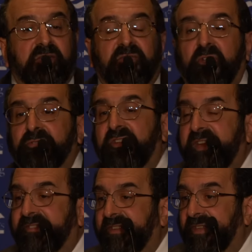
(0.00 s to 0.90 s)

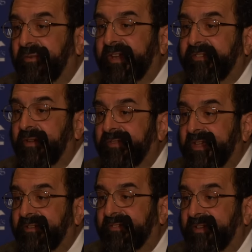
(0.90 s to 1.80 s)
Solzhenitsyn, the great
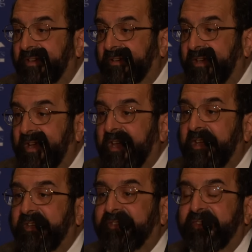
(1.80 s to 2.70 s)
Soviet dissident,
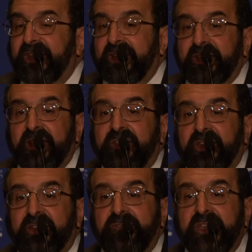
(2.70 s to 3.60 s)
he said
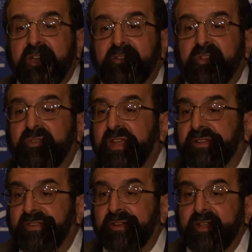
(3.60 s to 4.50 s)
that living in a
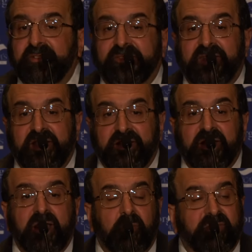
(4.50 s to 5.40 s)
totalitarian state
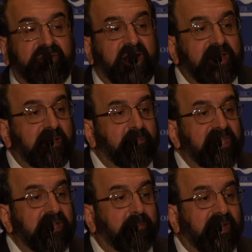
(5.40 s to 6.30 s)
was like
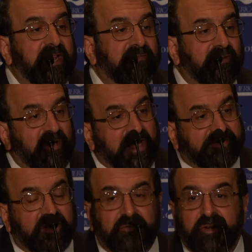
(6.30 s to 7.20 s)
being a blade of
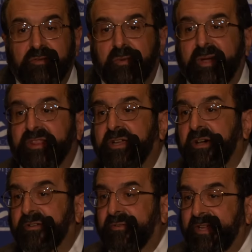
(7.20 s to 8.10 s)
grass covered over by the
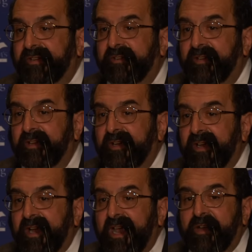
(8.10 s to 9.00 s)
concrete,
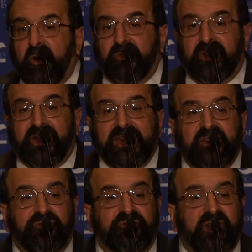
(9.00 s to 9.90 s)
and all the light
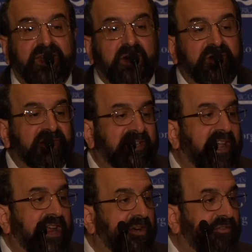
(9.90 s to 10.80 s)
is shut out and
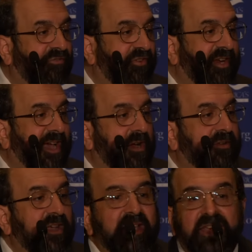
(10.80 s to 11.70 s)
the air is shut
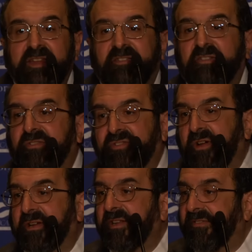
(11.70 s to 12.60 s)
out, and it's just
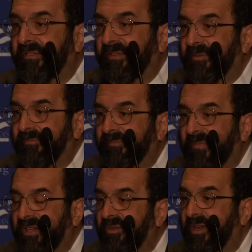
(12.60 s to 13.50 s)
darkness.
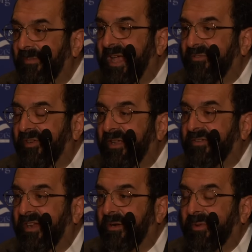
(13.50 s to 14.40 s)
And you can imagine how
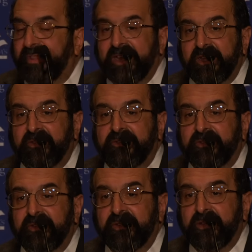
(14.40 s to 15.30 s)
terrible that is.